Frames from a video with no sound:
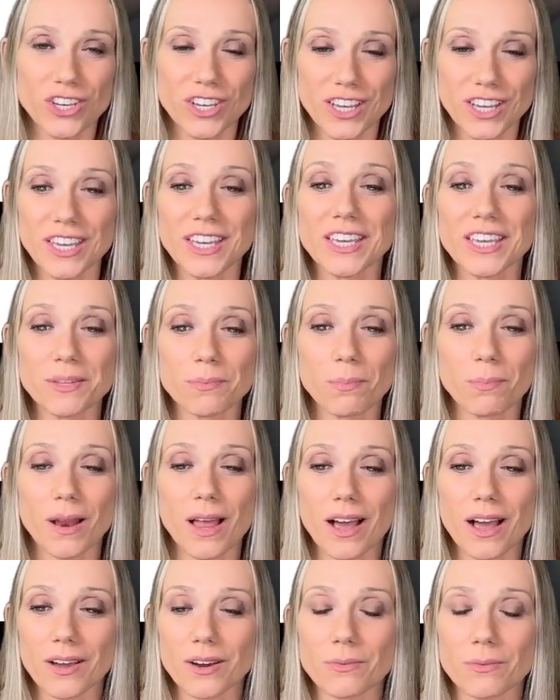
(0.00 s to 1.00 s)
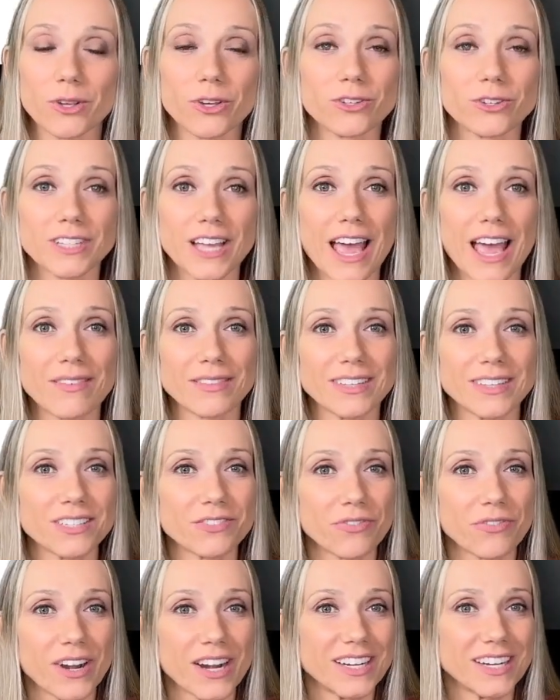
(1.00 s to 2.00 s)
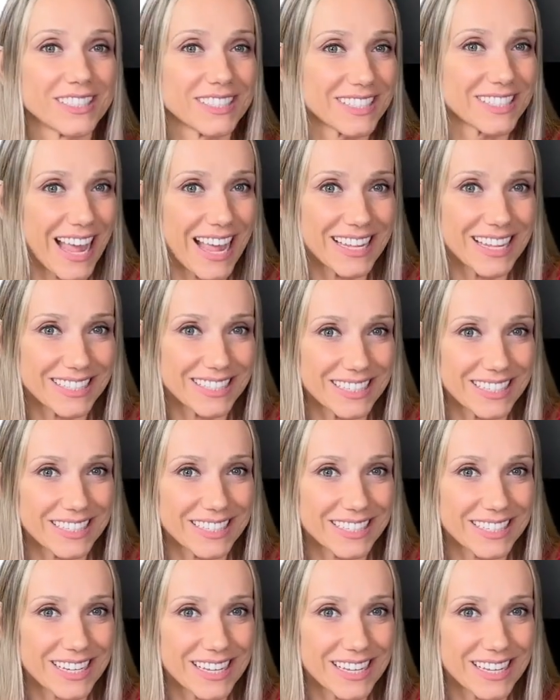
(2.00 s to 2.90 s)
heat plugger because I have different sizes.